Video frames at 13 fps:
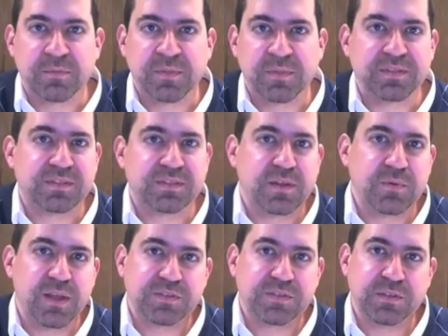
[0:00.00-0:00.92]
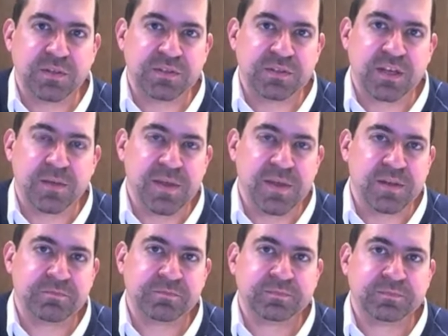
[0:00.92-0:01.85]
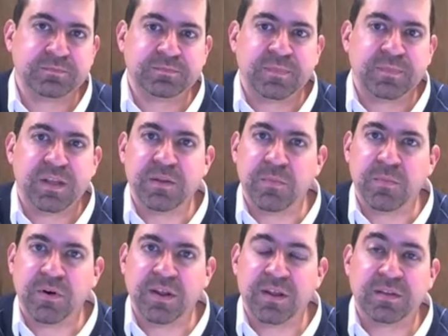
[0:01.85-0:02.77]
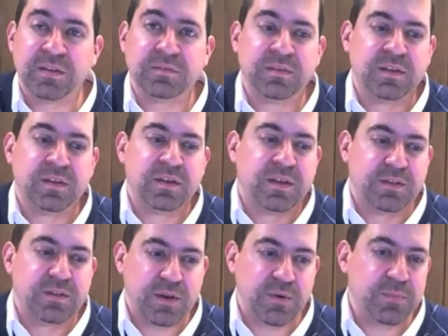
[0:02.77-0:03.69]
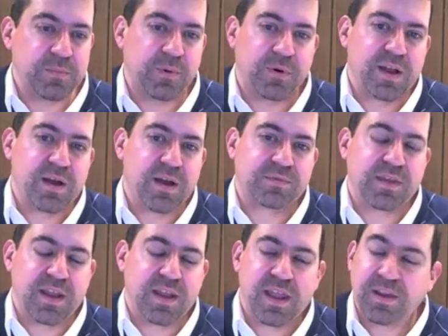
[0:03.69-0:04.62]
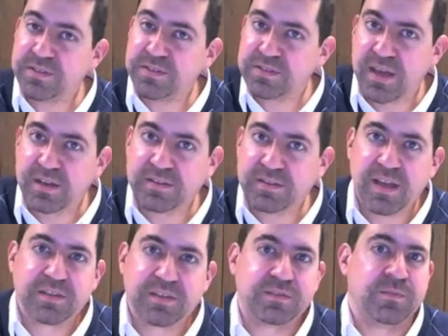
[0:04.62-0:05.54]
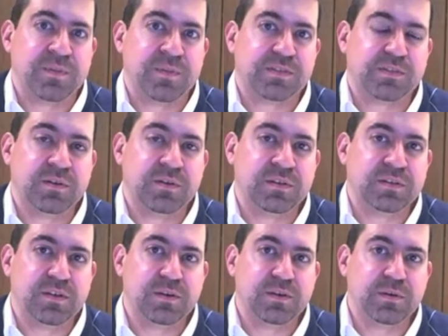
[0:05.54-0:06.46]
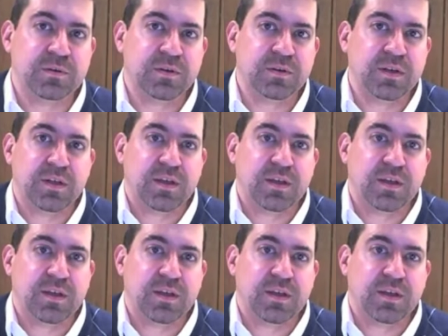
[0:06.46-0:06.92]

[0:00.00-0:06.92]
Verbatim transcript: let's say we have students come in the morning and they report out that, hey, I just got a text from the student who